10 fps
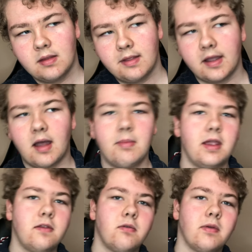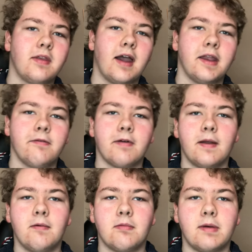that got me into a tiny
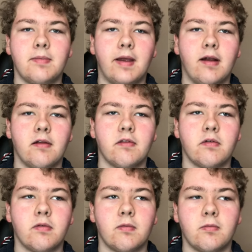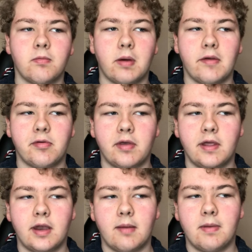fight with my parents, surprisingly
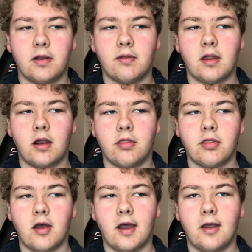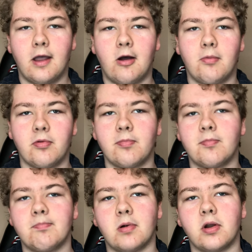not bigger than I thought, almost
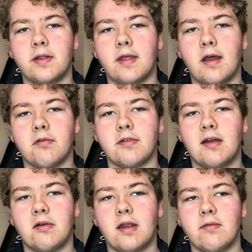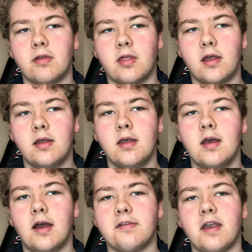burning the house down and everything.
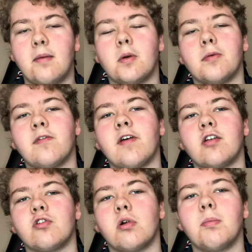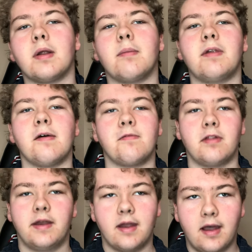I say I'm a professional, but I'm
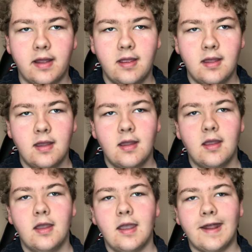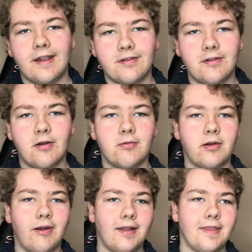definitely not. And I still
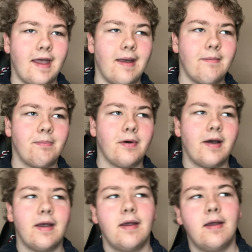regret that. But